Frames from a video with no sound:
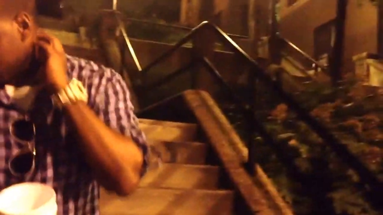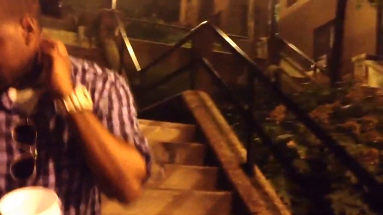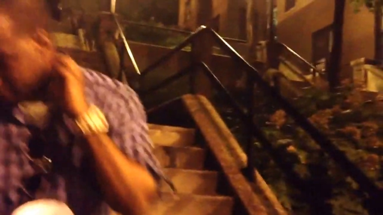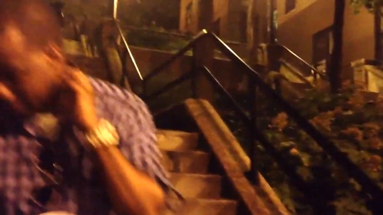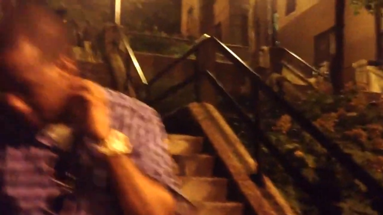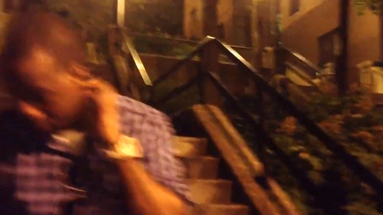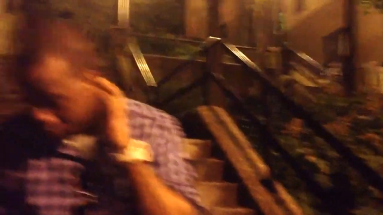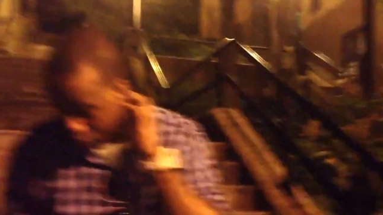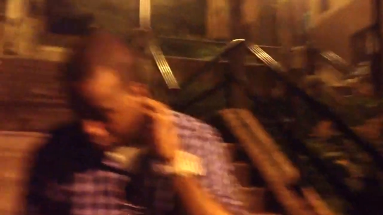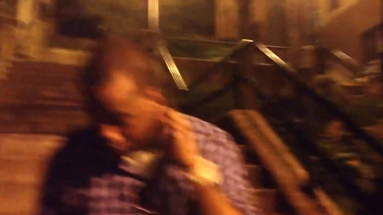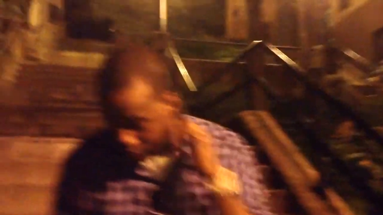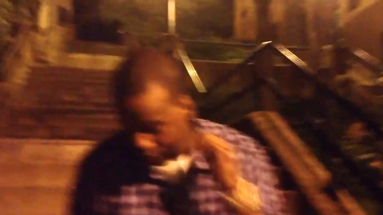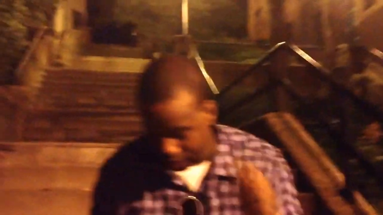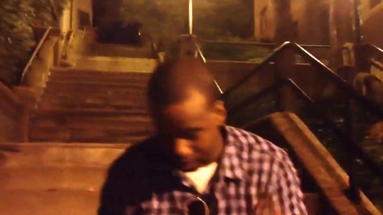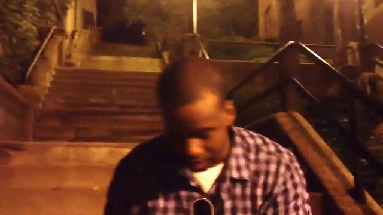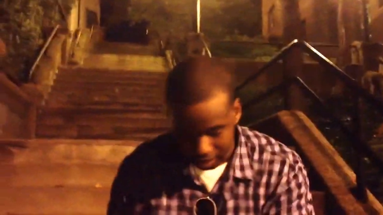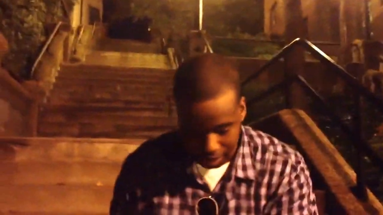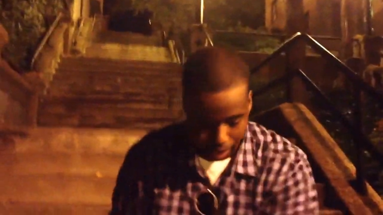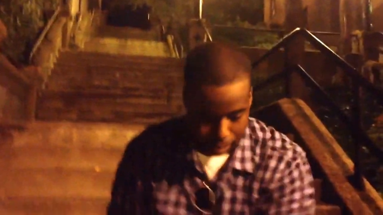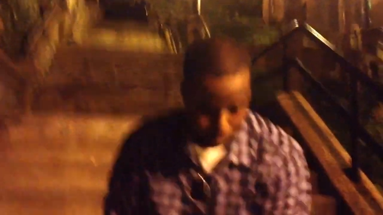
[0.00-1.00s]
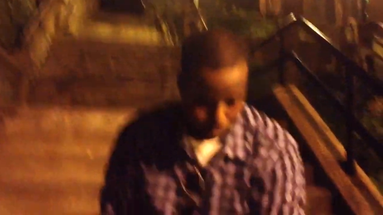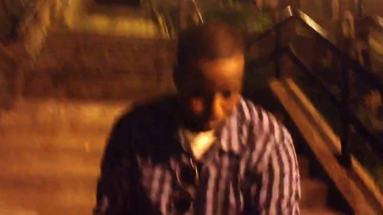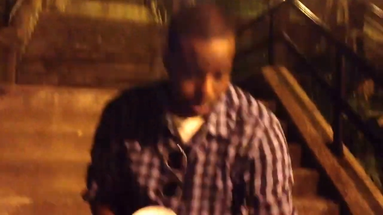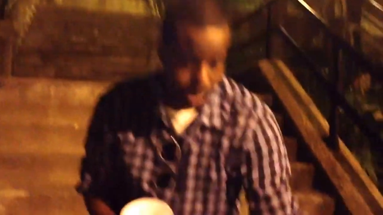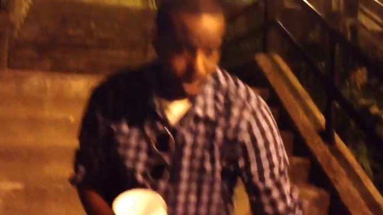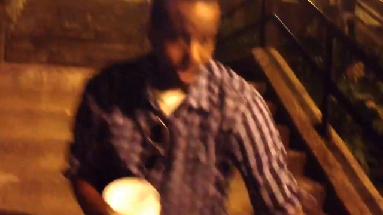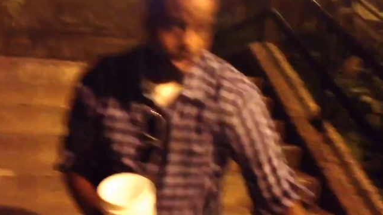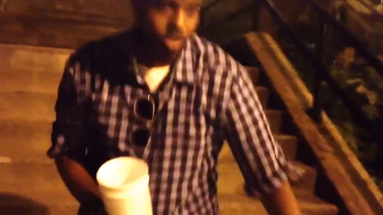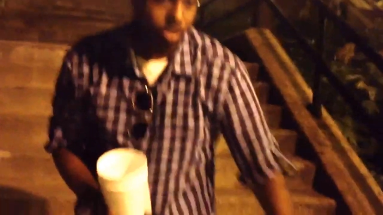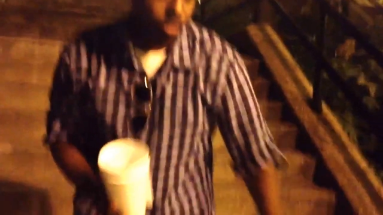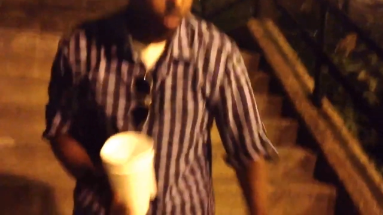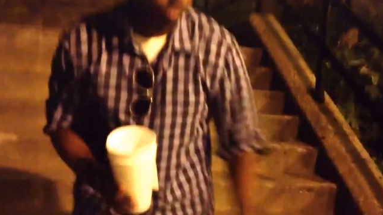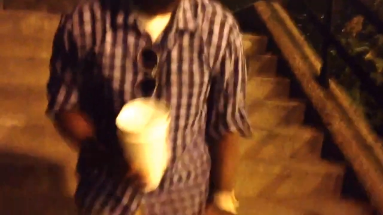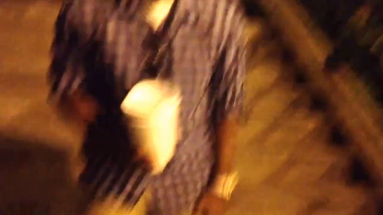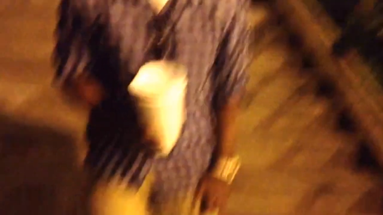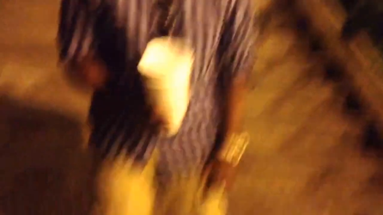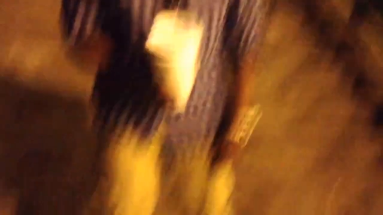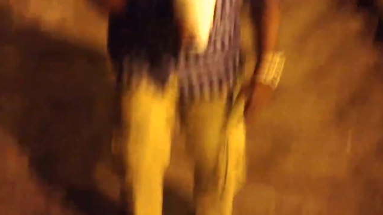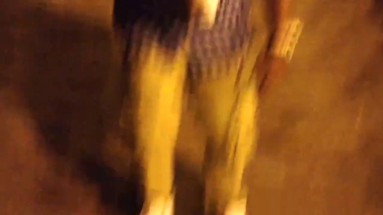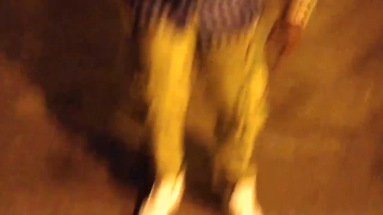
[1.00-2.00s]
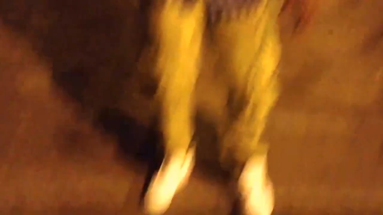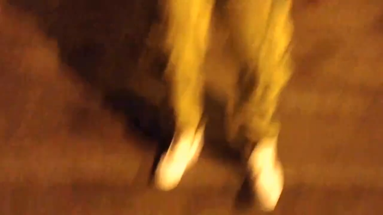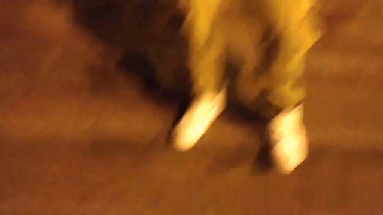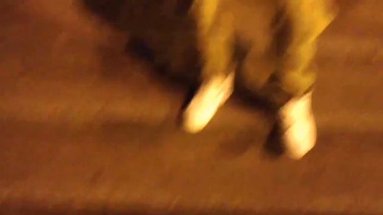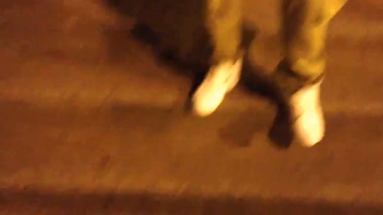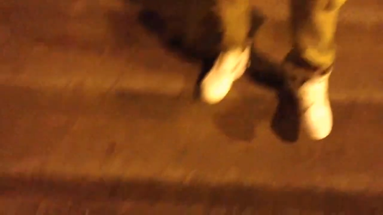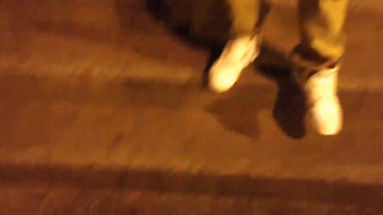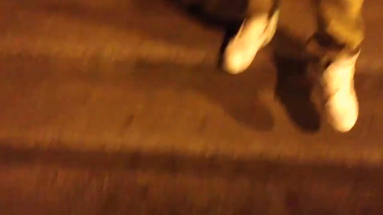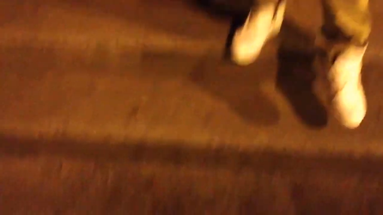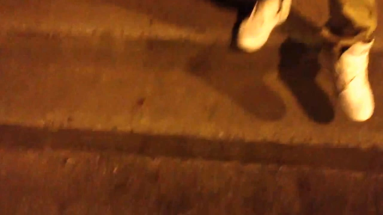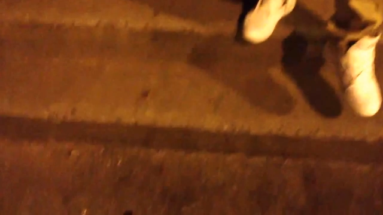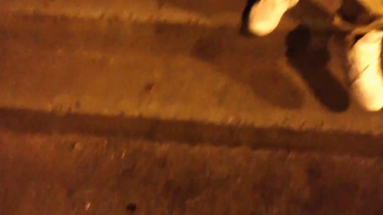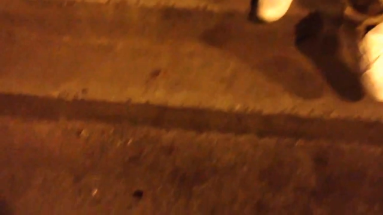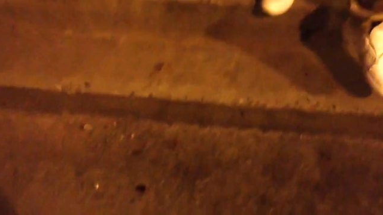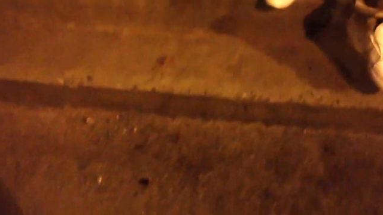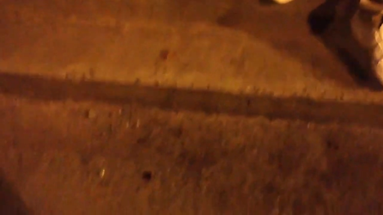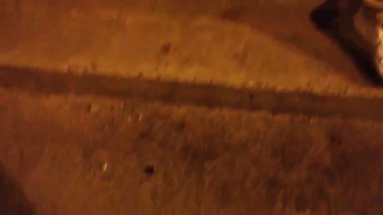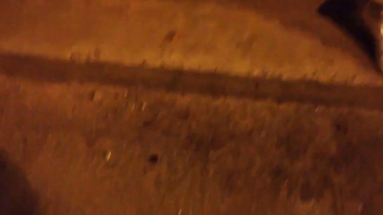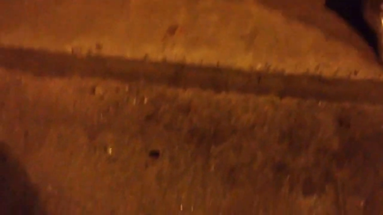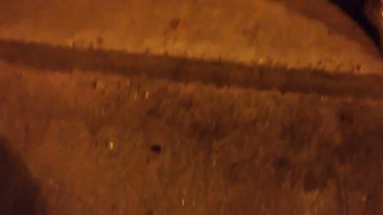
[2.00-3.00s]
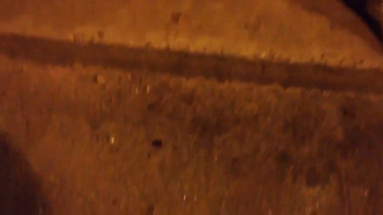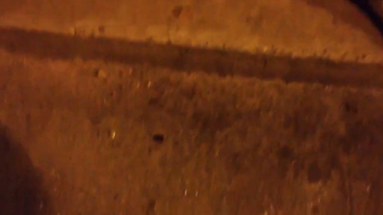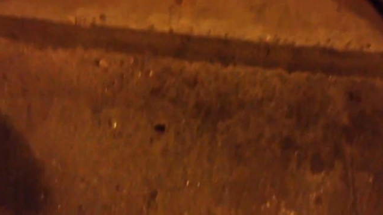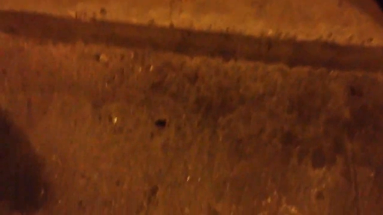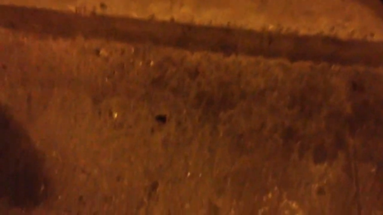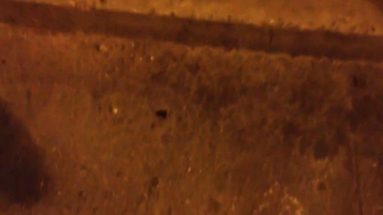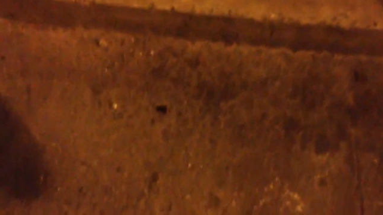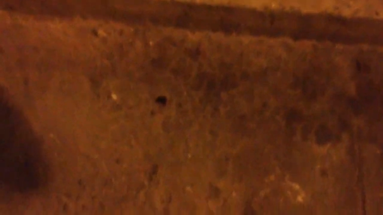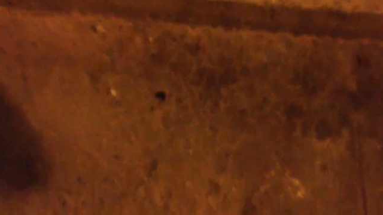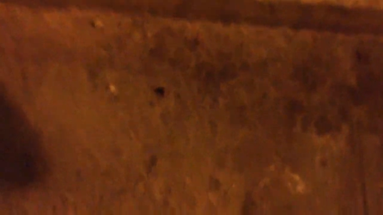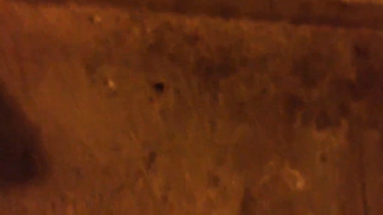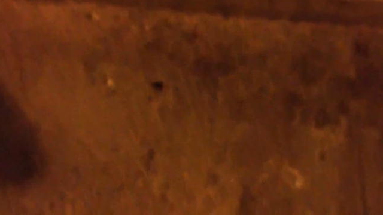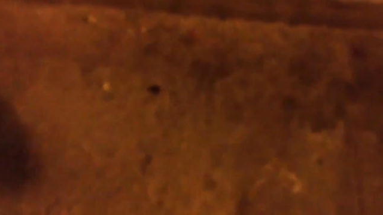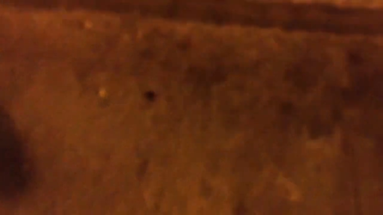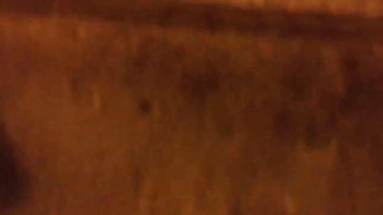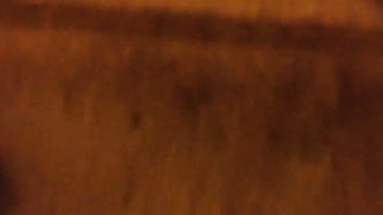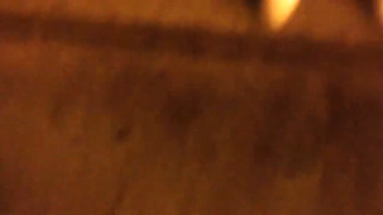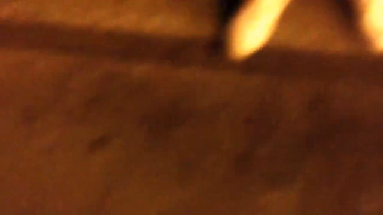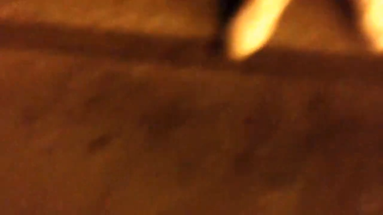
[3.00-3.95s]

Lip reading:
Nobody's mouth can be seen.